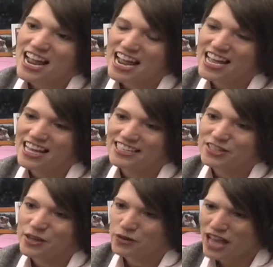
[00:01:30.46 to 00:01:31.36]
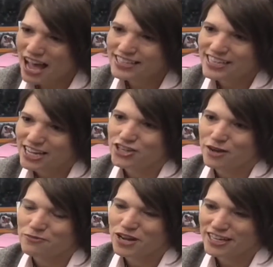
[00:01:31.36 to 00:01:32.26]
and that we had to catch
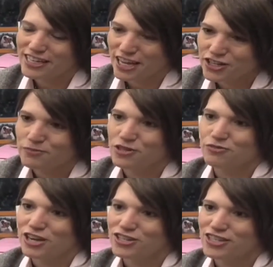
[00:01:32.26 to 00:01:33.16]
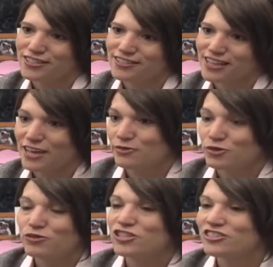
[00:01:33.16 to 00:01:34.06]
up. We had to catch up to the Russians. And it
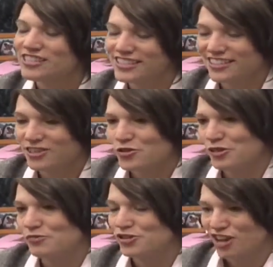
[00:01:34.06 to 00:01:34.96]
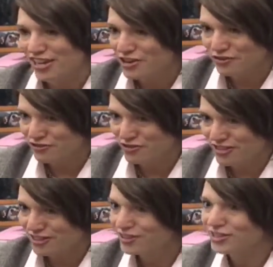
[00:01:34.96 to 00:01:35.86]
was Richard Nixon who had presided over
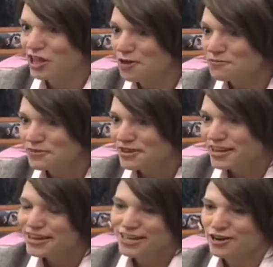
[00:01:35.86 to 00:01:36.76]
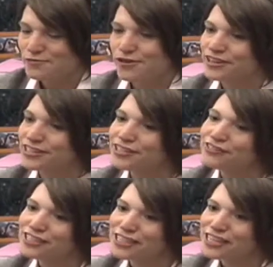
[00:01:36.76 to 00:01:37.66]
this slump in our
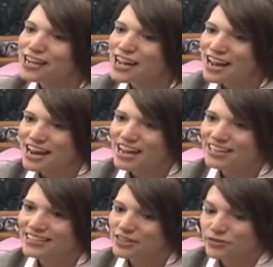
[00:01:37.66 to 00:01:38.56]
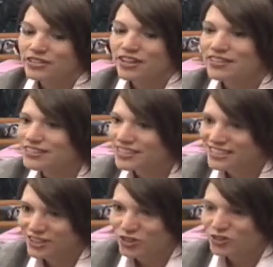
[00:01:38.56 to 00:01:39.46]
productivity, and there was nothing
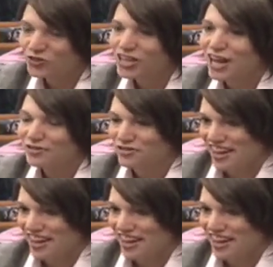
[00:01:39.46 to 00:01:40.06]
Nixon could do to counter